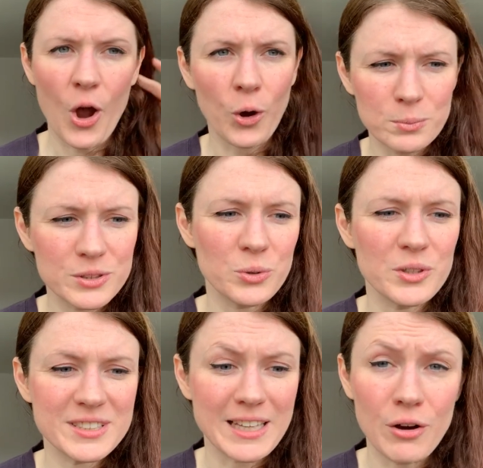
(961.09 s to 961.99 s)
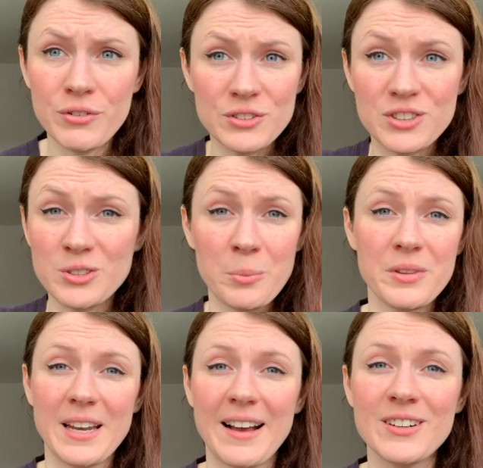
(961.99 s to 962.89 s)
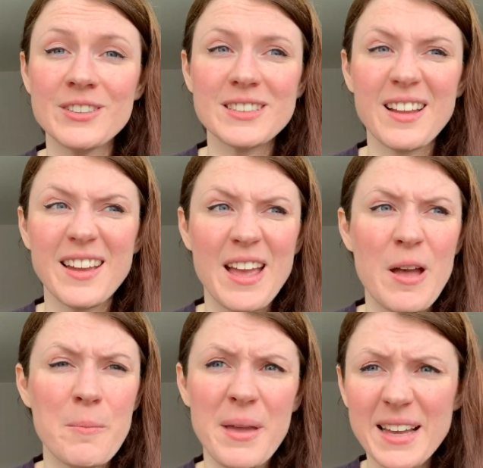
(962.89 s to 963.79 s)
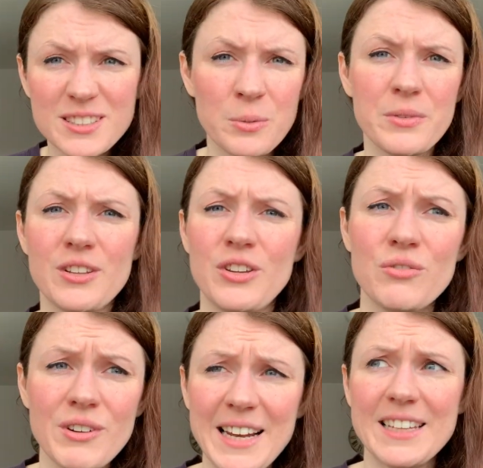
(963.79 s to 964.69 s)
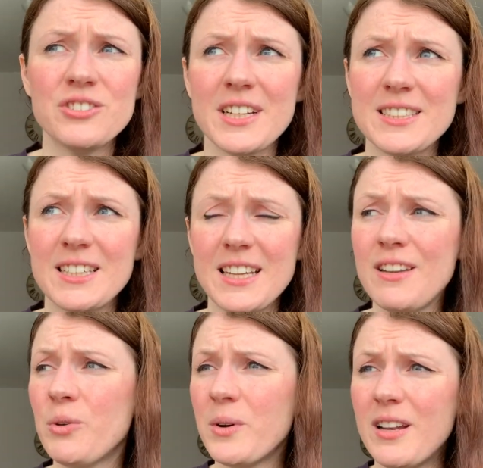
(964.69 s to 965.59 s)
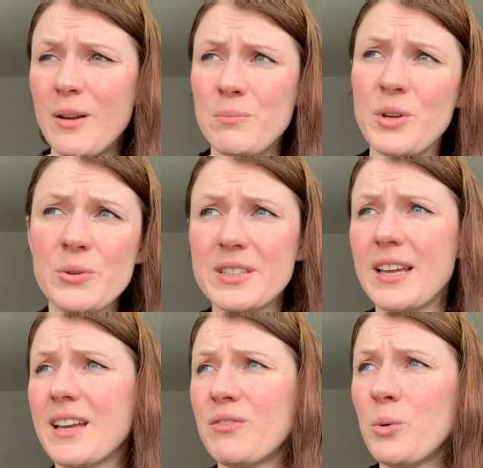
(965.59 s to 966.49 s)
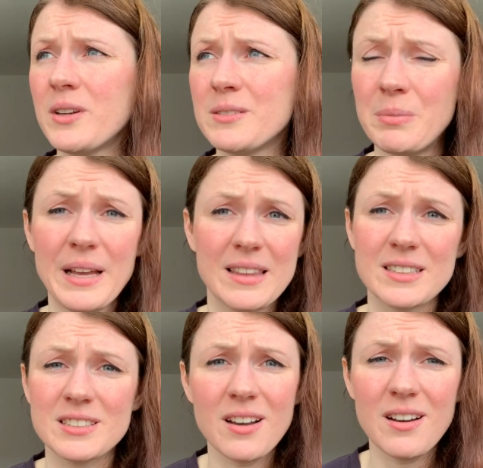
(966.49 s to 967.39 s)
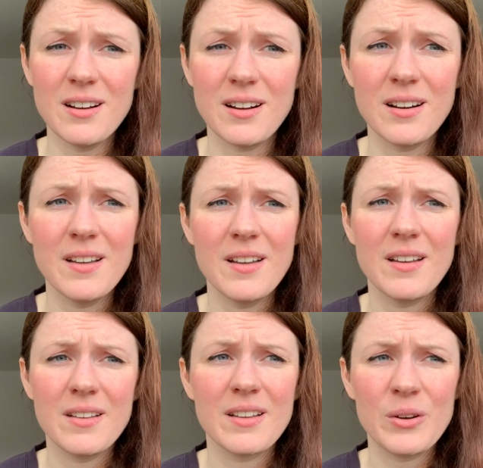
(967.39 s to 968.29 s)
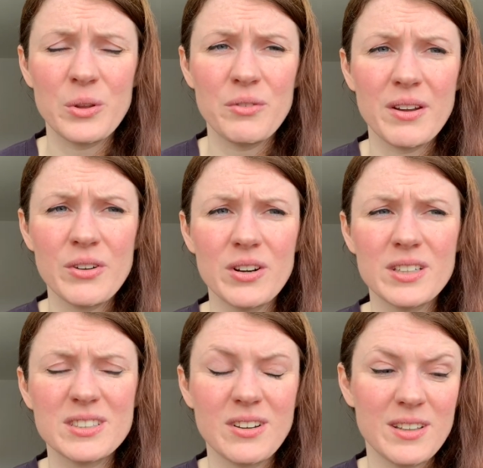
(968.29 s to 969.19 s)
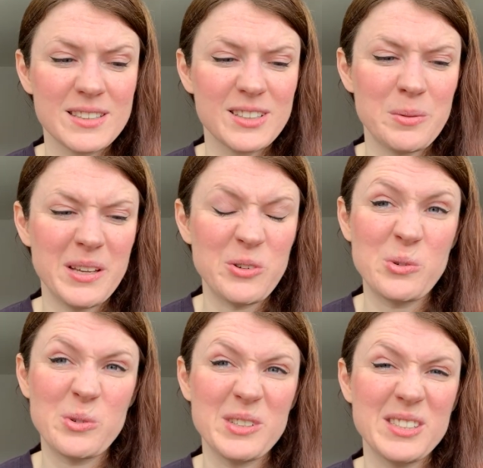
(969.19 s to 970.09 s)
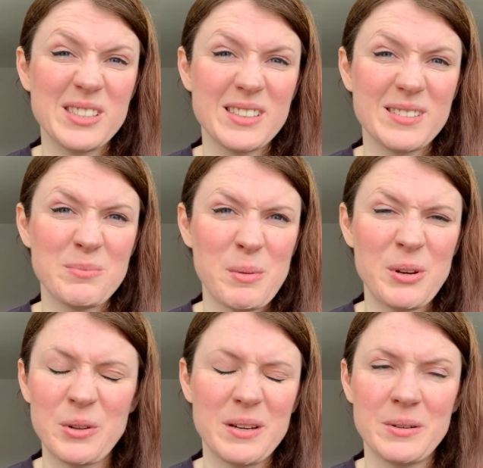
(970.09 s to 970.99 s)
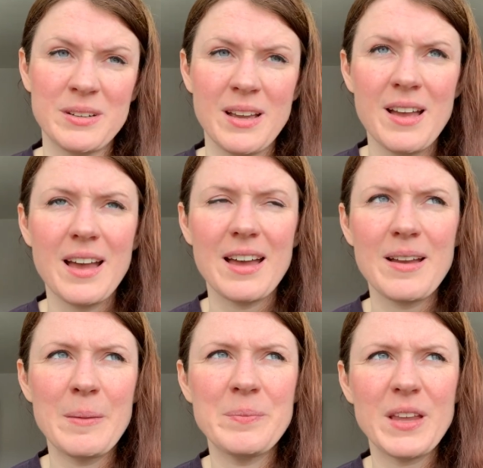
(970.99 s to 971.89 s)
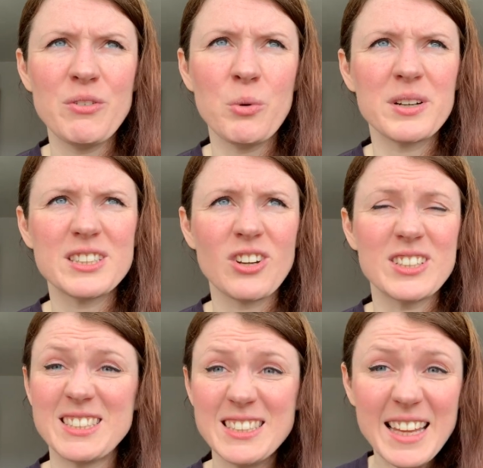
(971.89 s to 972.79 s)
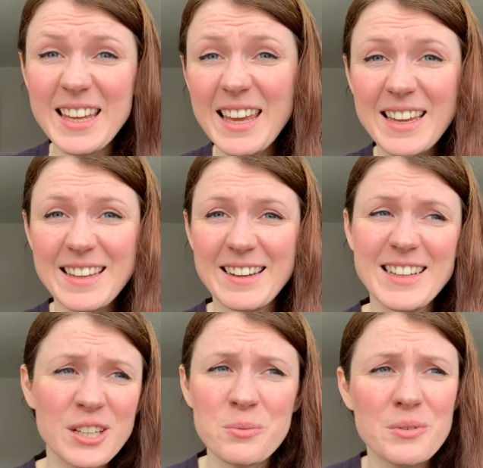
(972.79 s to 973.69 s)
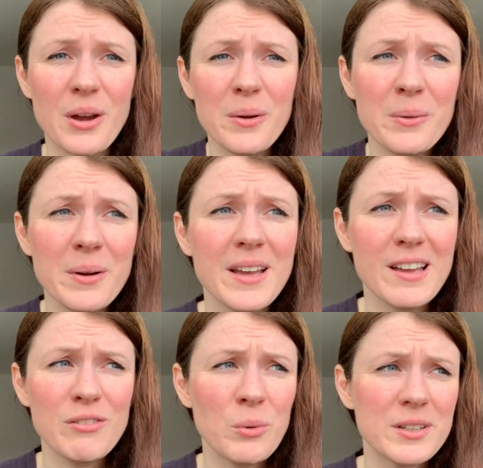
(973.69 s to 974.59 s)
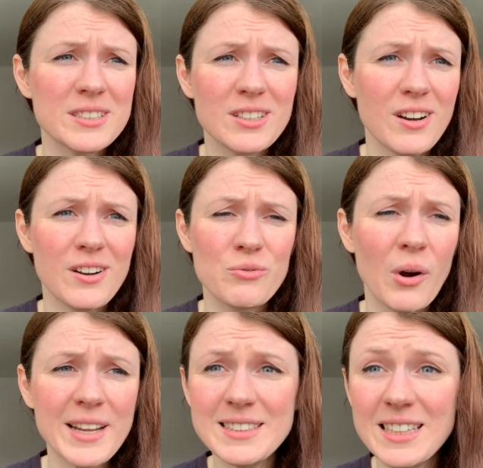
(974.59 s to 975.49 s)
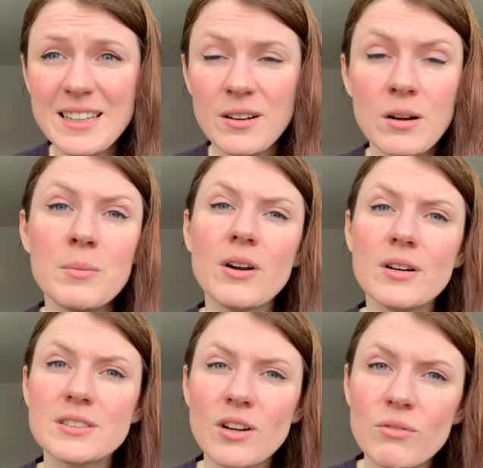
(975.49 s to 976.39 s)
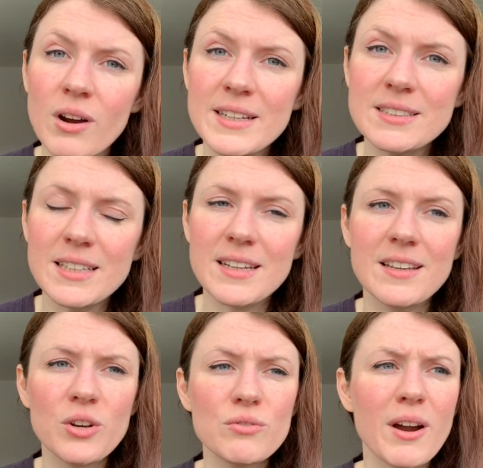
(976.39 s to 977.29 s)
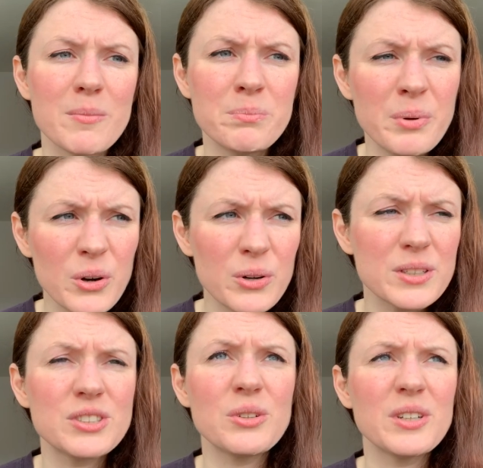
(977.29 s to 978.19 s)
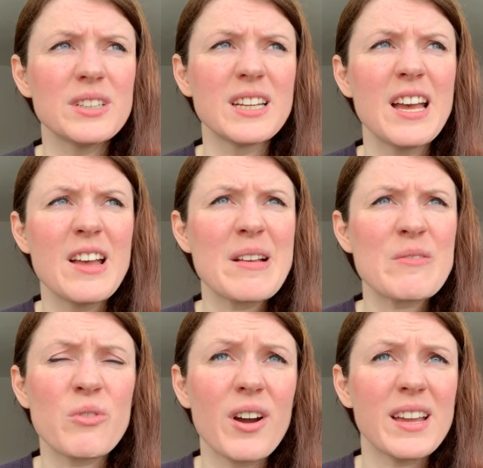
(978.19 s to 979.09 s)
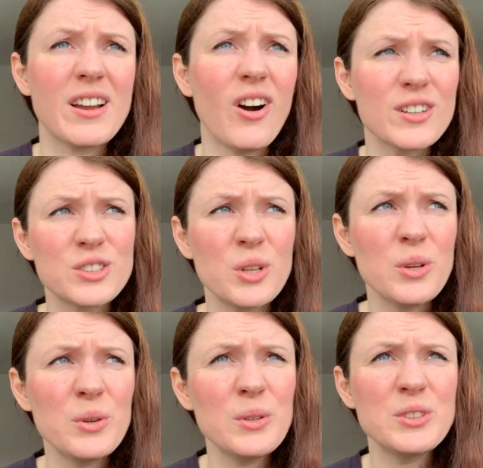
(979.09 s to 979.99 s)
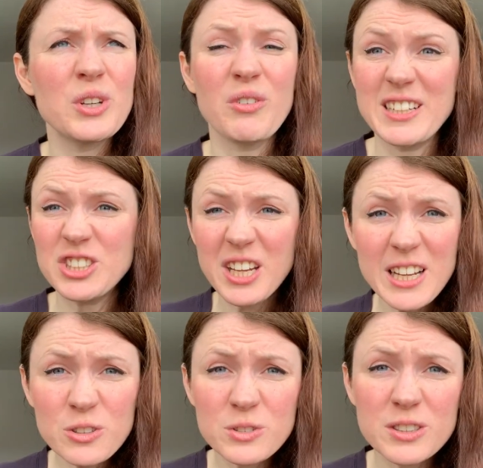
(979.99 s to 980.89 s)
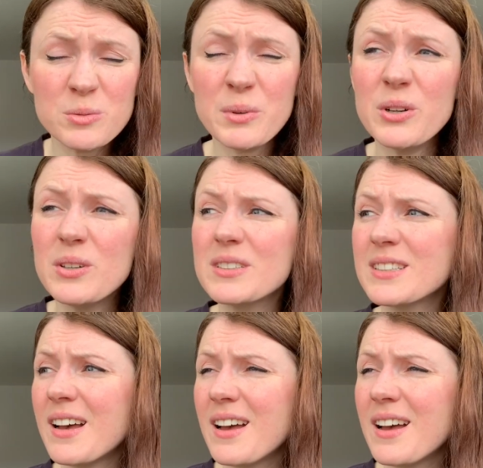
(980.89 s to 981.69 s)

homeschool yourself on something else. Like, pick something that you're really interested in. If you want to learn music, if you want to play the guitar, although if you haven't got a guitar, that's going to be awkward. Maybe not that one. If you want to start singing, I don't know. If you want to start writing, oh my God, start writing. You could write books, you could write cartoons, you could write children's books.